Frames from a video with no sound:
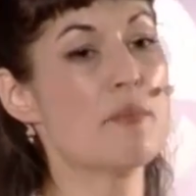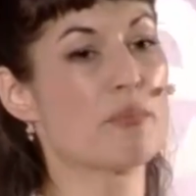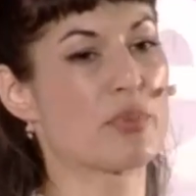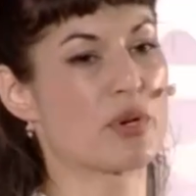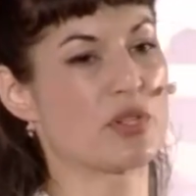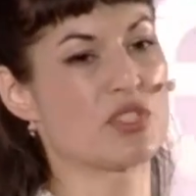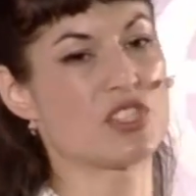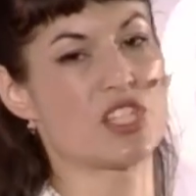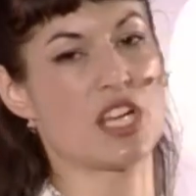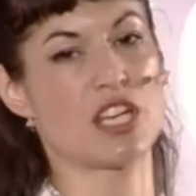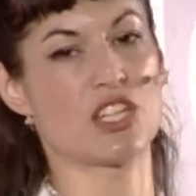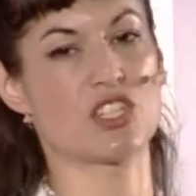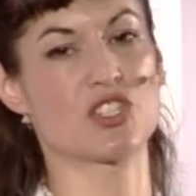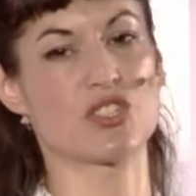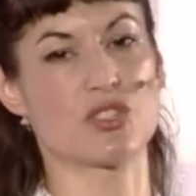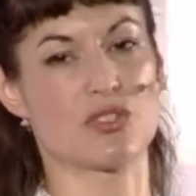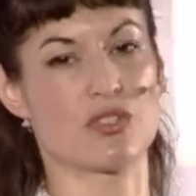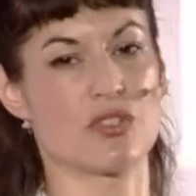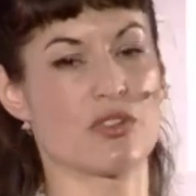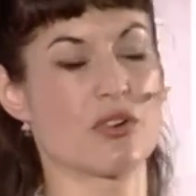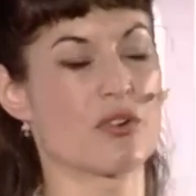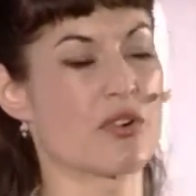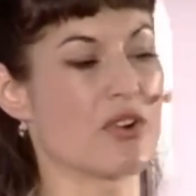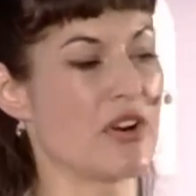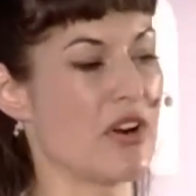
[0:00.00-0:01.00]

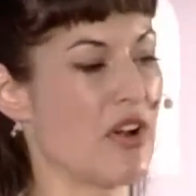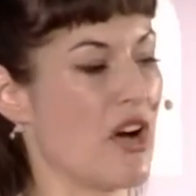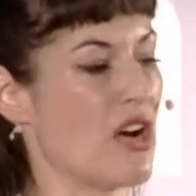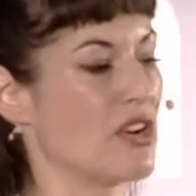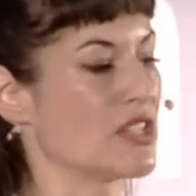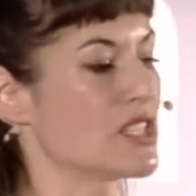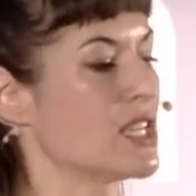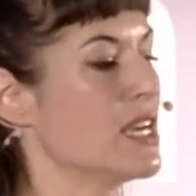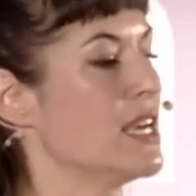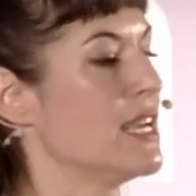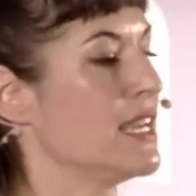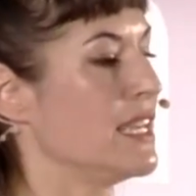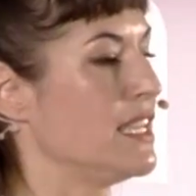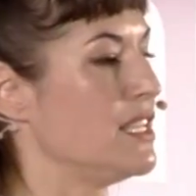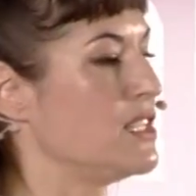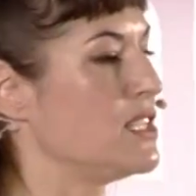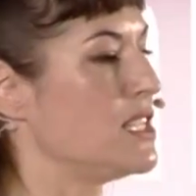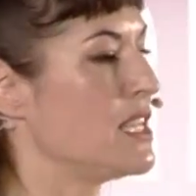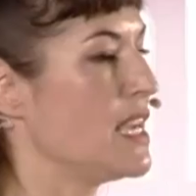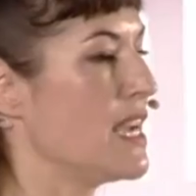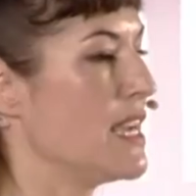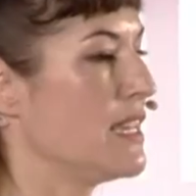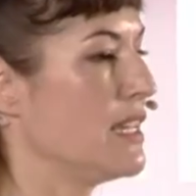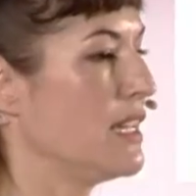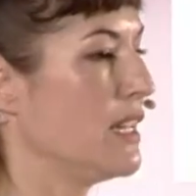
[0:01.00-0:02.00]
protection or not, in
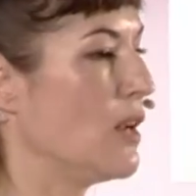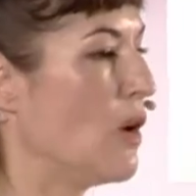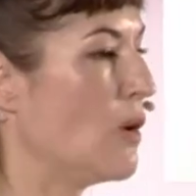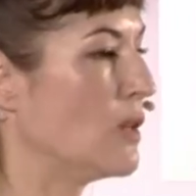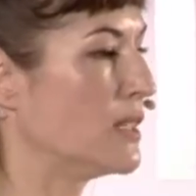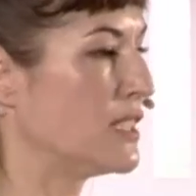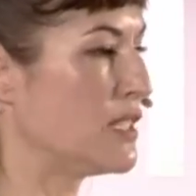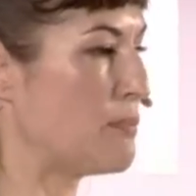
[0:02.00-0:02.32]
the end, it all